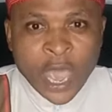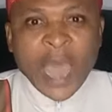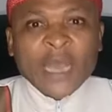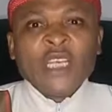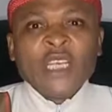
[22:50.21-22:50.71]

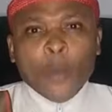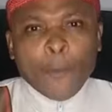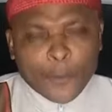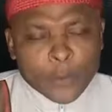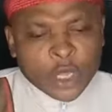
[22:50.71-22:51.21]
And
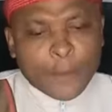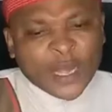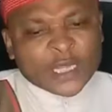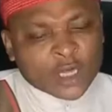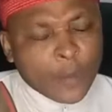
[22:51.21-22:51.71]

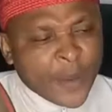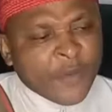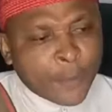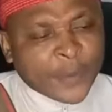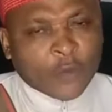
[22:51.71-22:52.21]
the
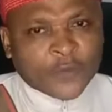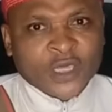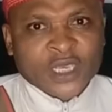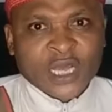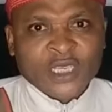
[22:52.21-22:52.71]
painful part of
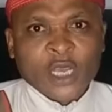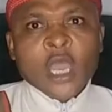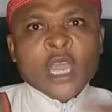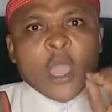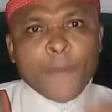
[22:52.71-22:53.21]
it is that
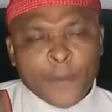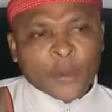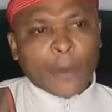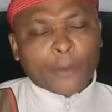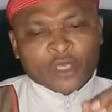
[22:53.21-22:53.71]
the
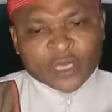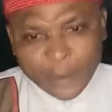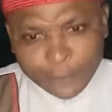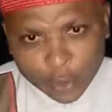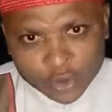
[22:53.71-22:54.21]
people that
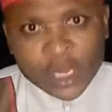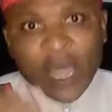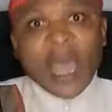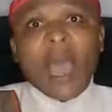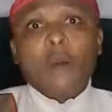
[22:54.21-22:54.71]
proscribe us
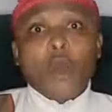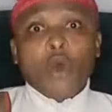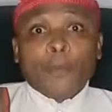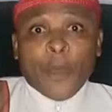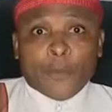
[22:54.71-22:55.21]
are our
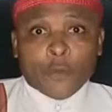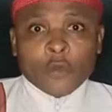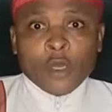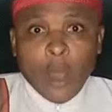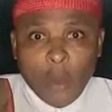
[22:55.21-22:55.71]
own
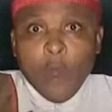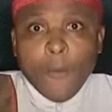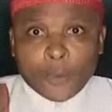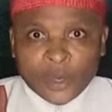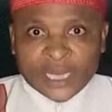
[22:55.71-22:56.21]
people, our
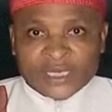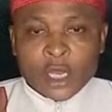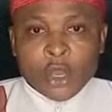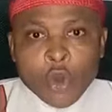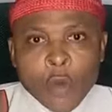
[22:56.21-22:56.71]
own
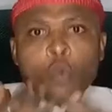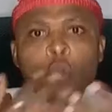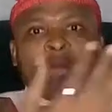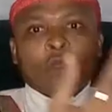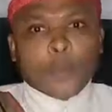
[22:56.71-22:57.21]
brothers, whom
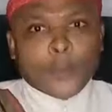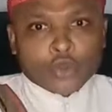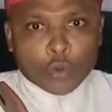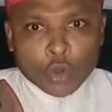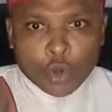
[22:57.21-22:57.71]
we are
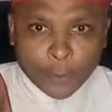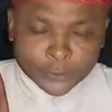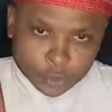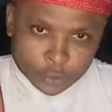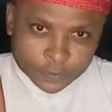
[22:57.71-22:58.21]
supposed to look
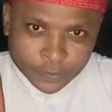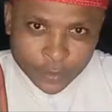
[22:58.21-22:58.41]
up to.